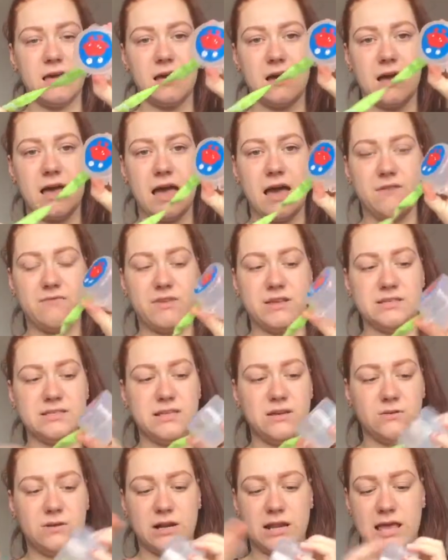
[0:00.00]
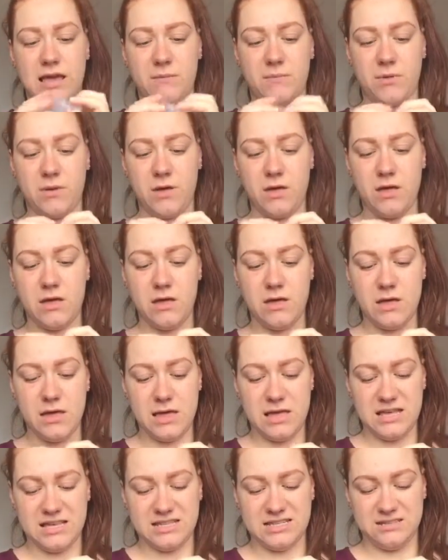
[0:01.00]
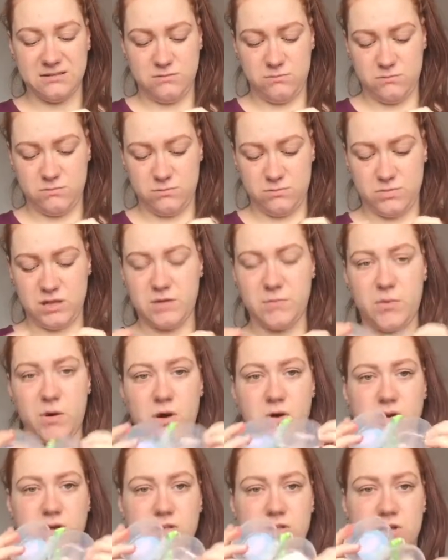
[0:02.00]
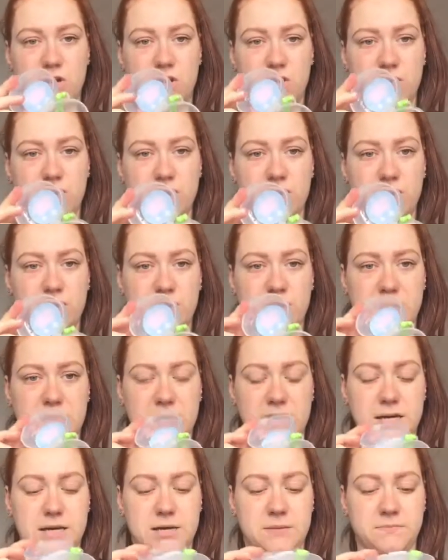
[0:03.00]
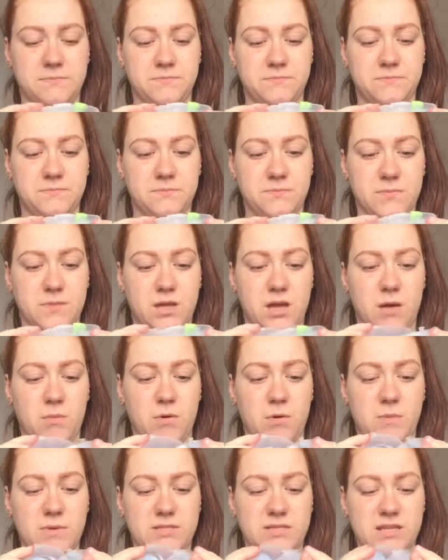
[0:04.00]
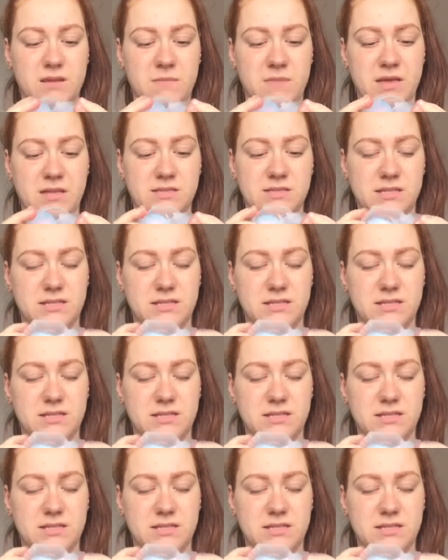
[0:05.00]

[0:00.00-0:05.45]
I have this little clip with a box on that I pop his dummy in,